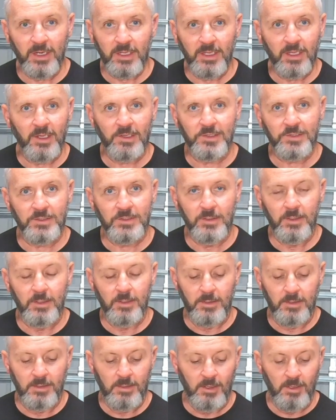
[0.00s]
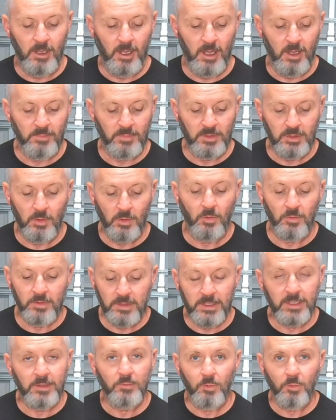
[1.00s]
I guess. You don't
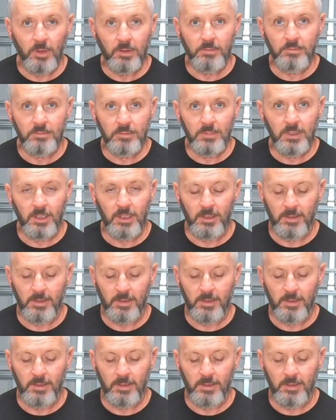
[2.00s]
need one,